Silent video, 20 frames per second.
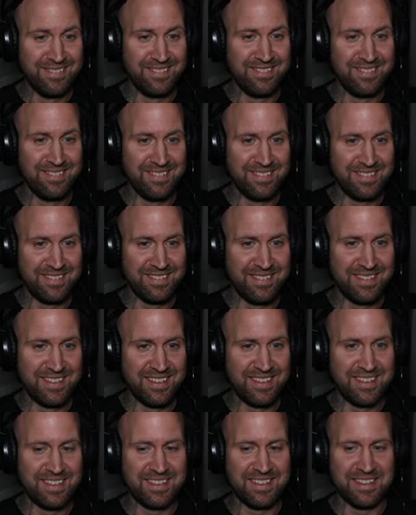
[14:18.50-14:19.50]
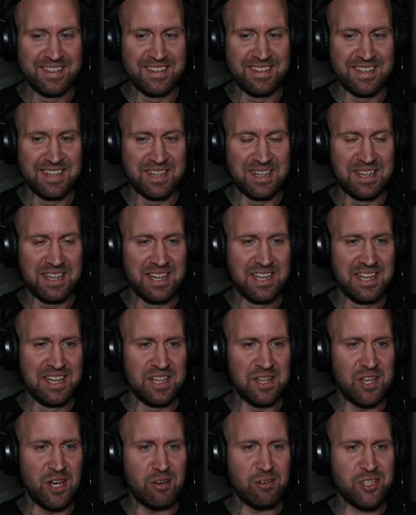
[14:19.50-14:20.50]
What's going on in here?
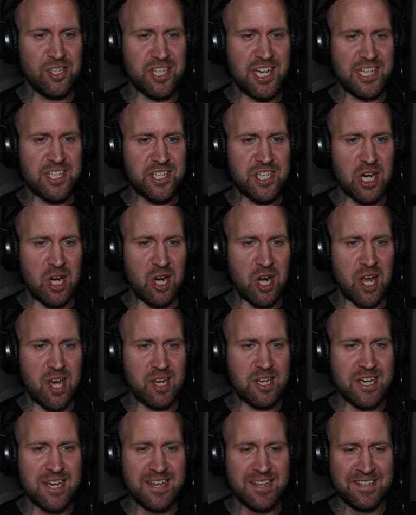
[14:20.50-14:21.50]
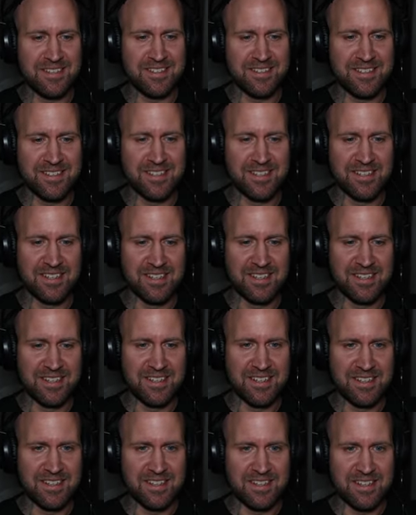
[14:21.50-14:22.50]
No shit, Sherlock. Why is
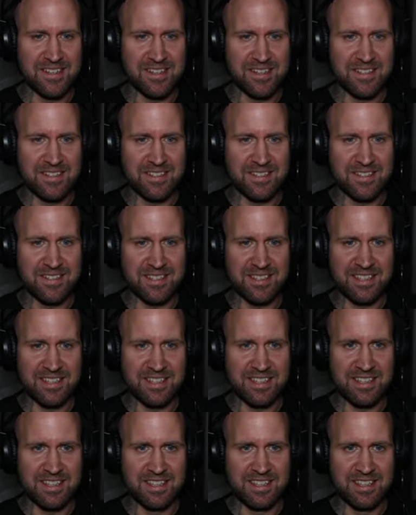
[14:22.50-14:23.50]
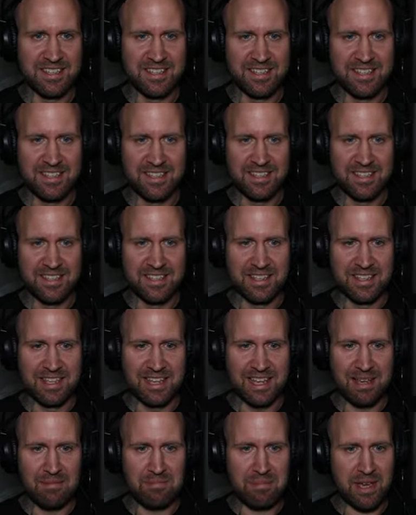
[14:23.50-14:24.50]
everything jammed in here?
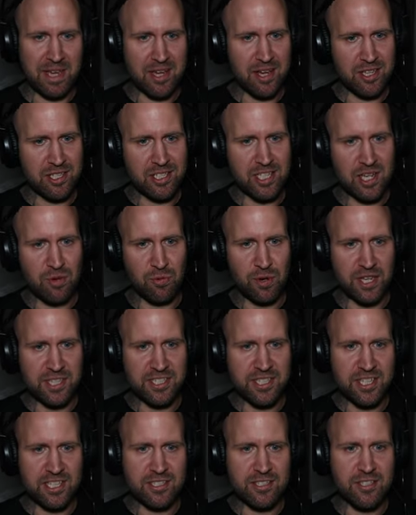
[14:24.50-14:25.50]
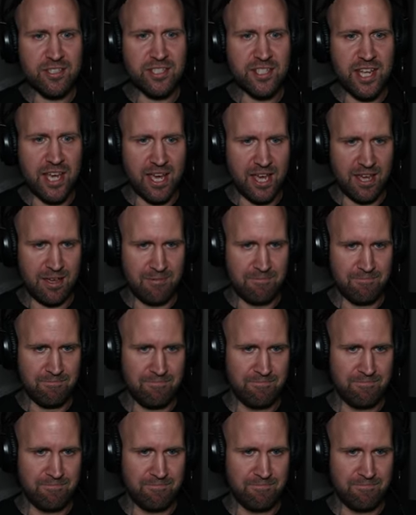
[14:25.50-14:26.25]
Because she wants us to stay.